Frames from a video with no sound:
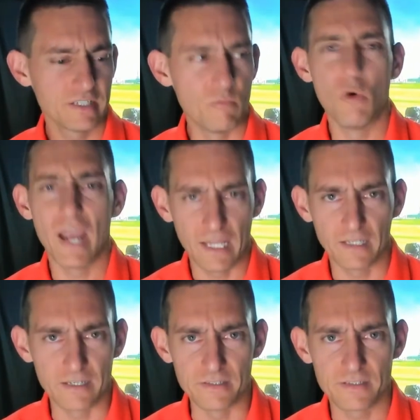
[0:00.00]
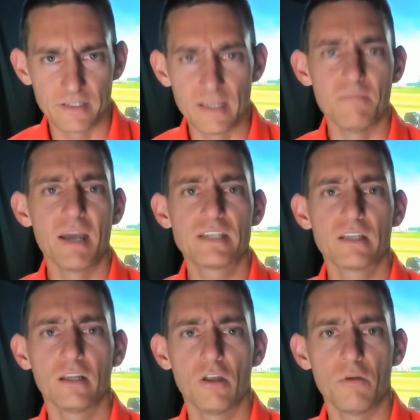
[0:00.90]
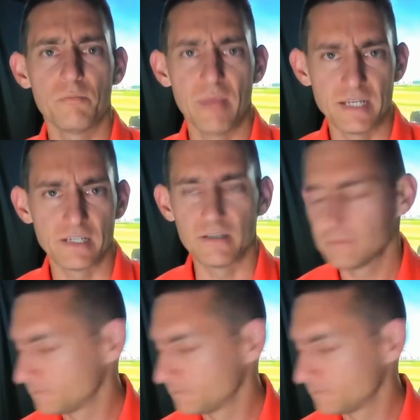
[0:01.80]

more elegant. It makes it a lot better.